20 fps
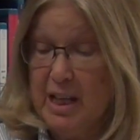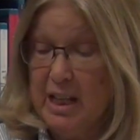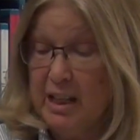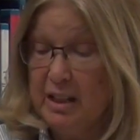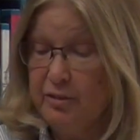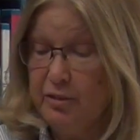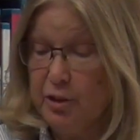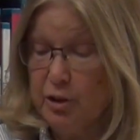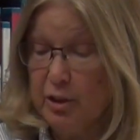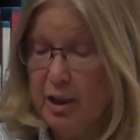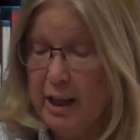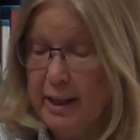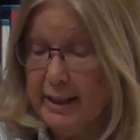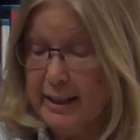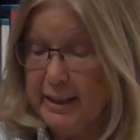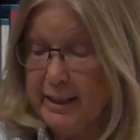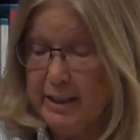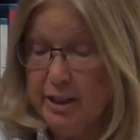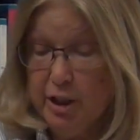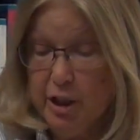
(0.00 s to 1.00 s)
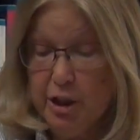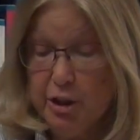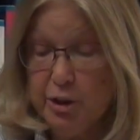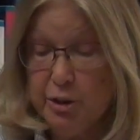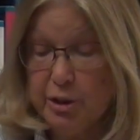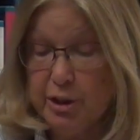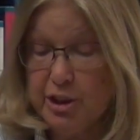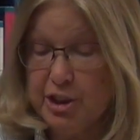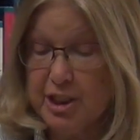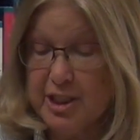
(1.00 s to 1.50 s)
If you're lucky,
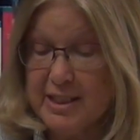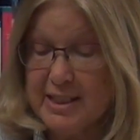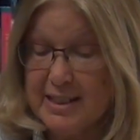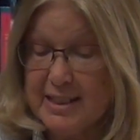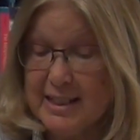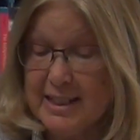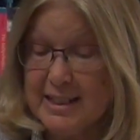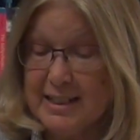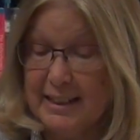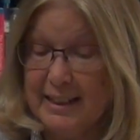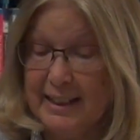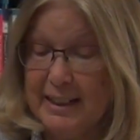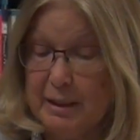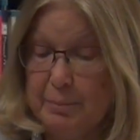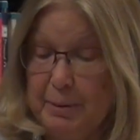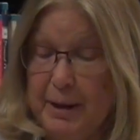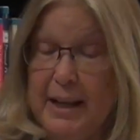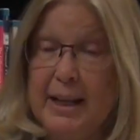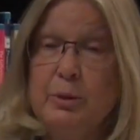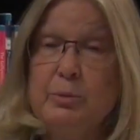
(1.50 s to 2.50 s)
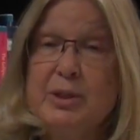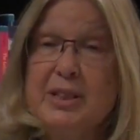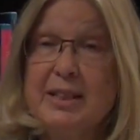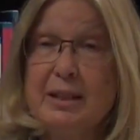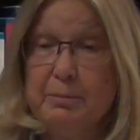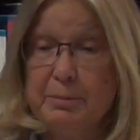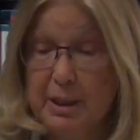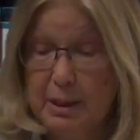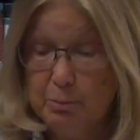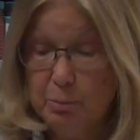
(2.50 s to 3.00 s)
you could just as easily get paid with
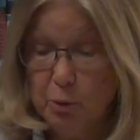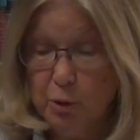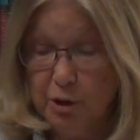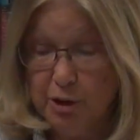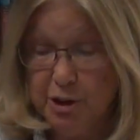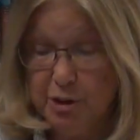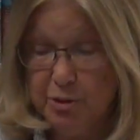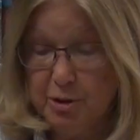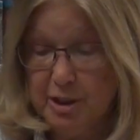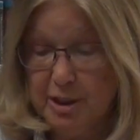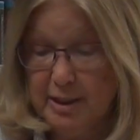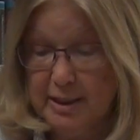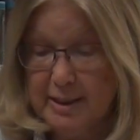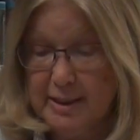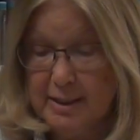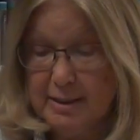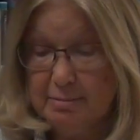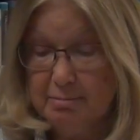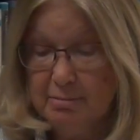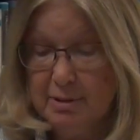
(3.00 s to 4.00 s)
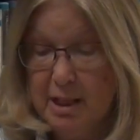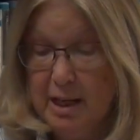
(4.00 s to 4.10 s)
something more useless.